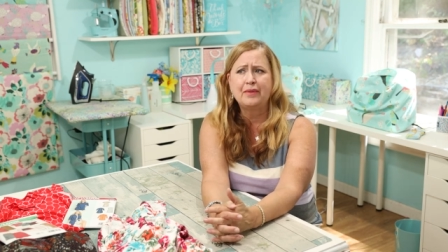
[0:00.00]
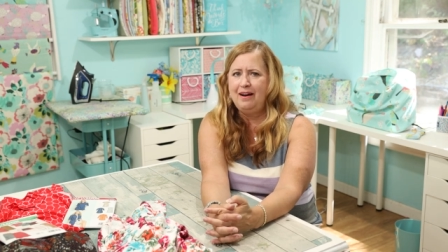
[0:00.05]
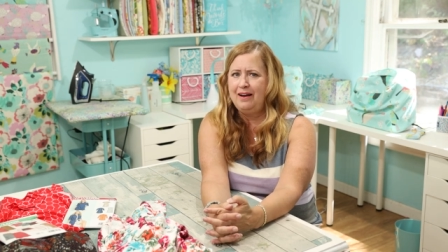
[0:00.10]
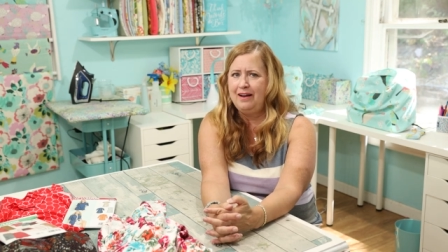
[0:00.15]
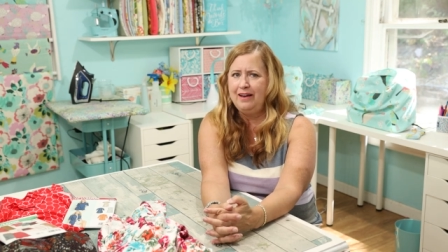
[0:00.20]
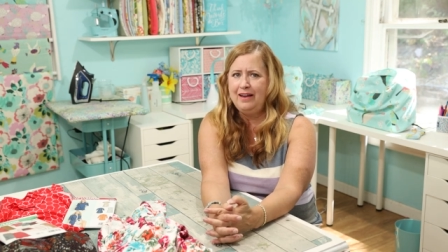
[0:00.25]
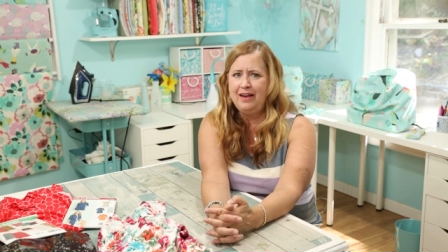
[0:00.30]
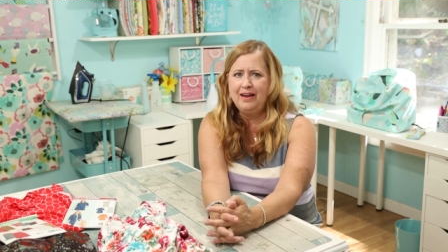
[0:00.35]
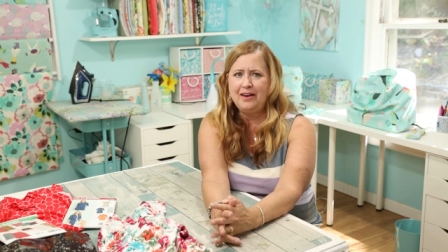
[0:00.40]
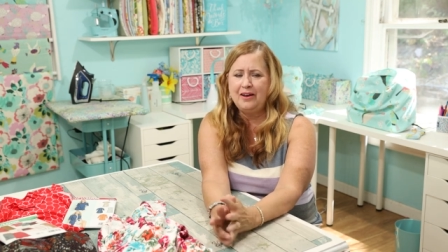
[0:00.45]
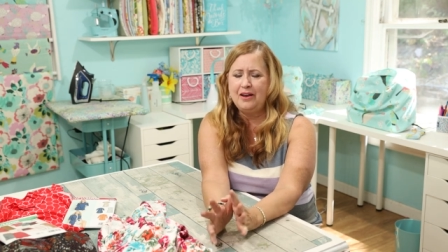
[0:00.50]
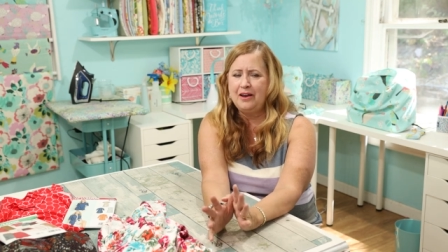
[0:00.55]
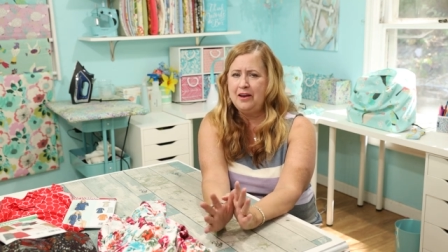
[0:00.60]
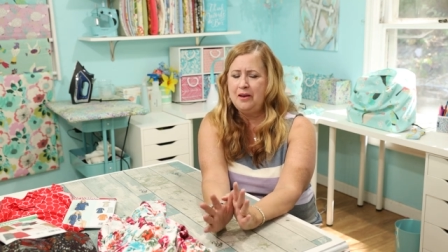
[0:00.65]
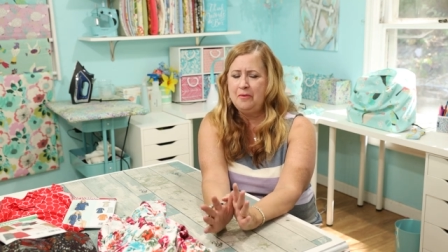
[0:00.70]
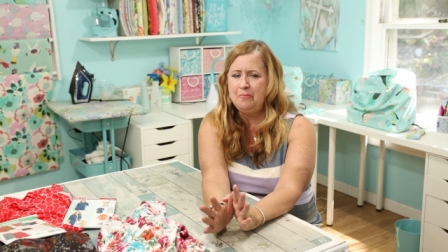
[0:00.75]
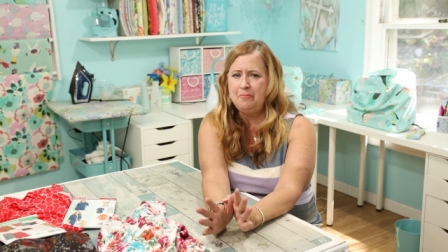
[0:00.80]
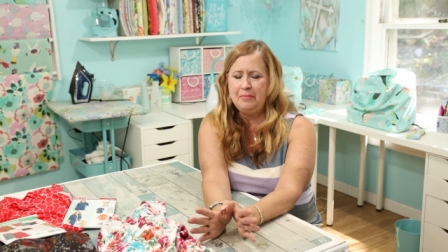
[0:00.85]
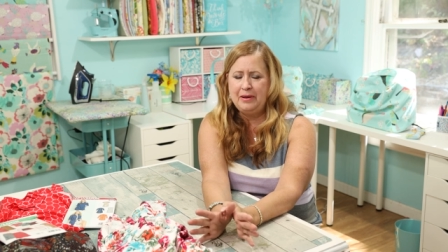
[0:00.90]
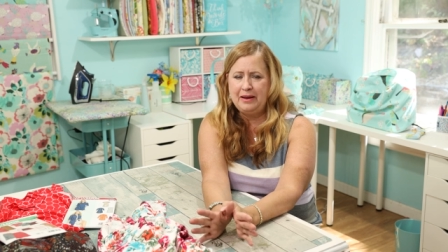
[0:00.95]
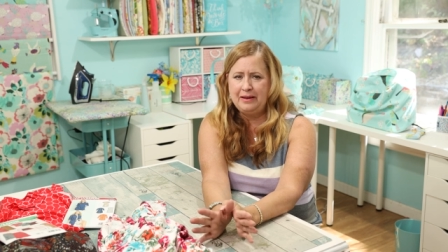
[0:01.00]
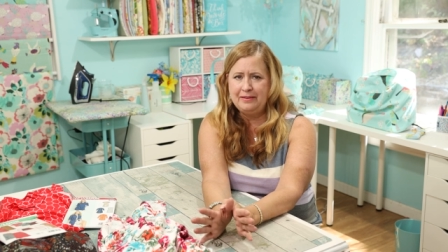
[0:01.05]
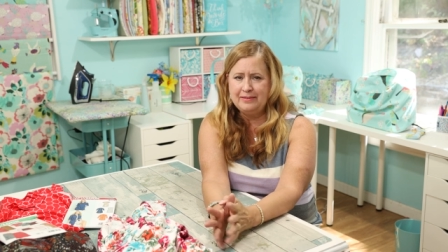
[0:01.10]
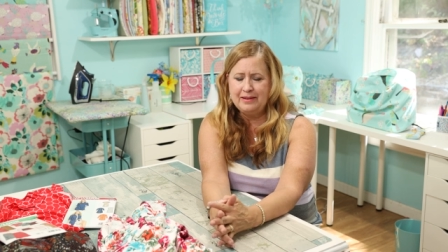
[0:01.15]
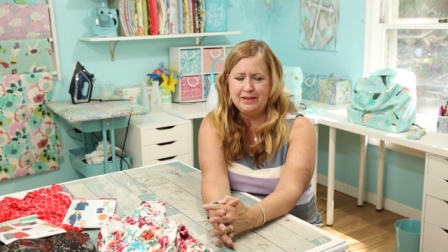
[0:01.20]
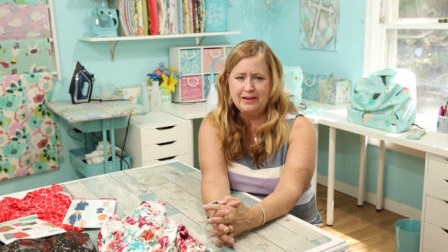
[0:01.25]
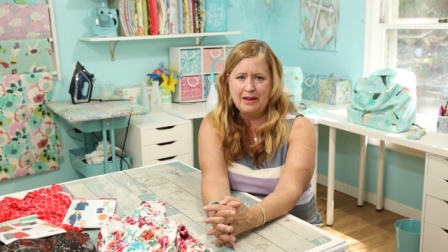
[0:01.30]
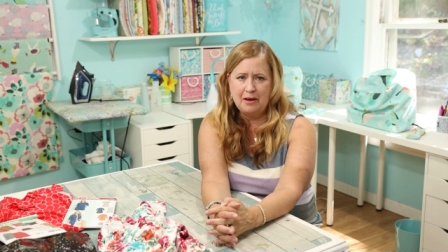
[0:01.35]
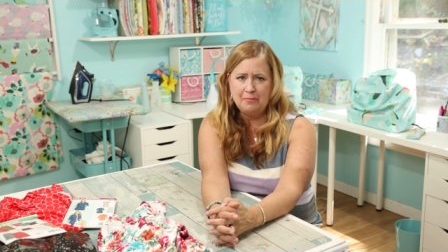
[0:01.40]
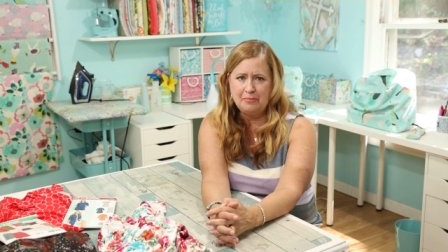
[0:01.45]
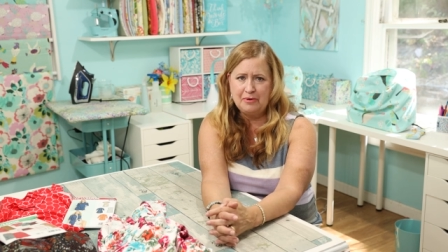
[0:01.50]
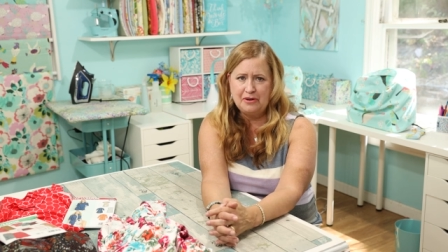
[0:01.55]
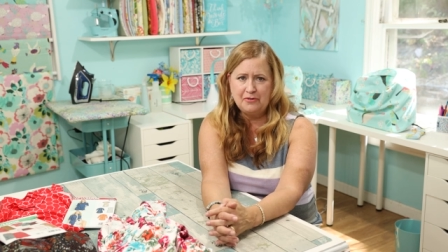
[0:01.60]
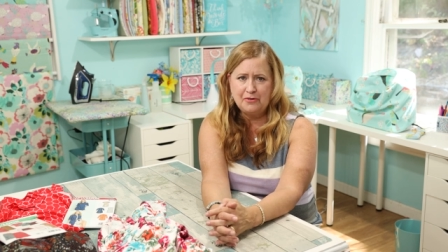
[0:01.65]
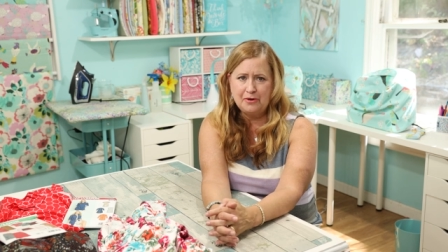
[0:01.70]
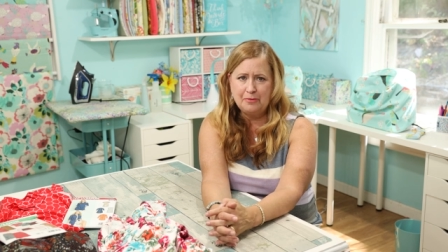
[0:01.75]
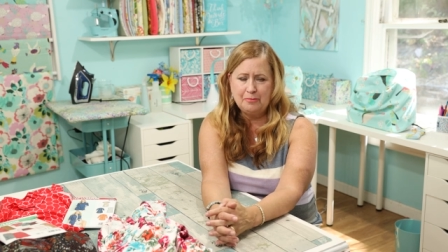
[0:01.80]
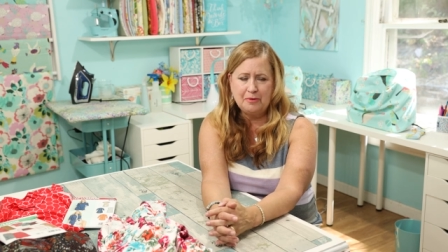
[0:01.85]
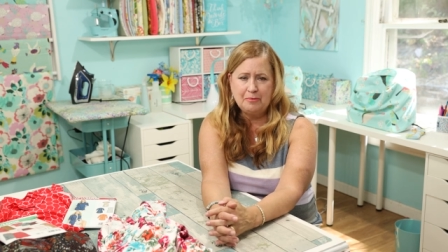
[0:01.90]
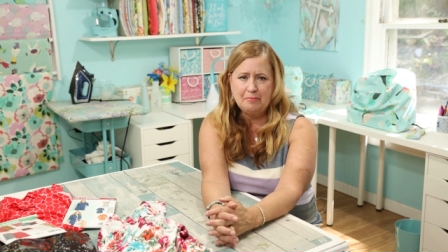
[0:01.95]
I had an amazing camping
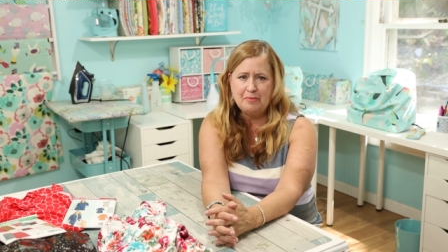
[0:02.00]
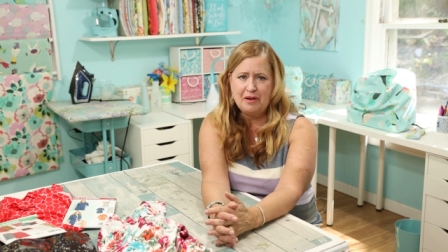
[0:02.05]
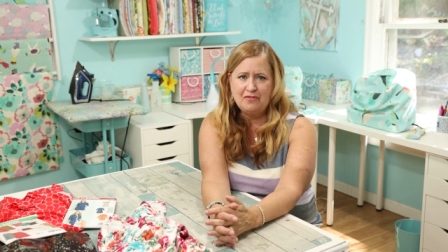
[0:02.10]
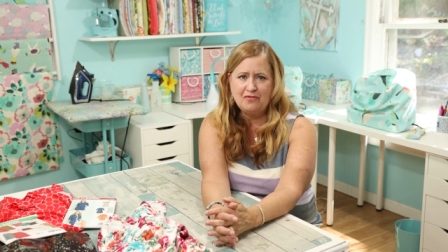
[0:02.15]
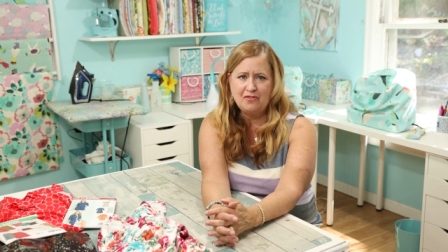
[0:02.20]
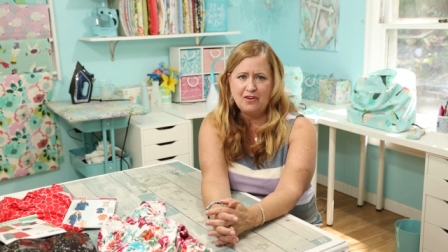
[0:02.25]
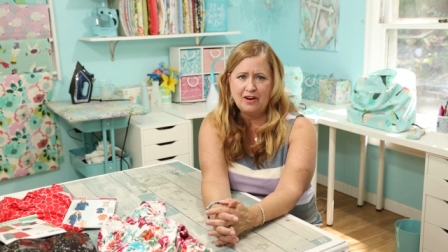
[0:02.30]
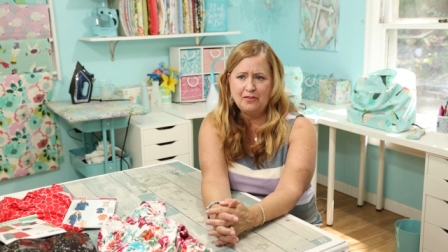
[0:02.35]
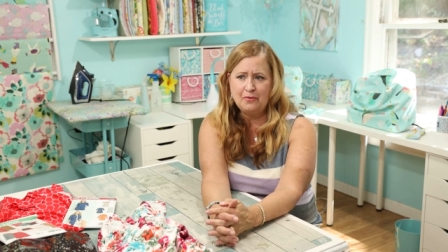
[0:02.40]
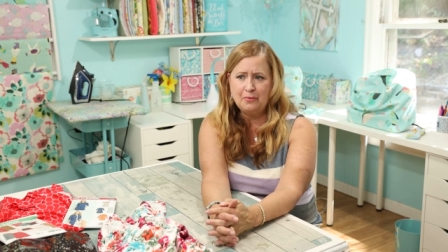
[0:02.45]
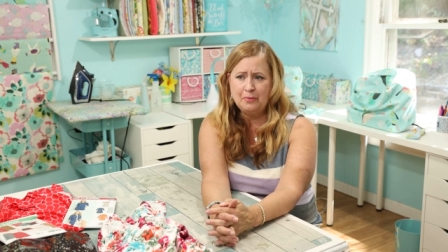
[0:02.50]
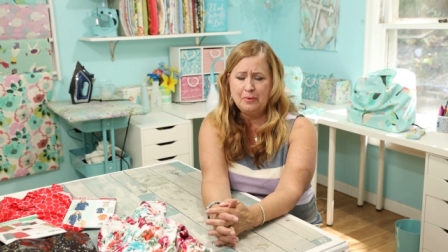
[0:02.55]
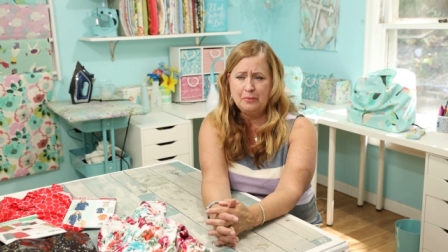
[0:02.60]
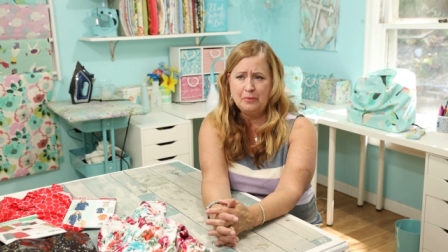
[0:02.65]
trip with my friends.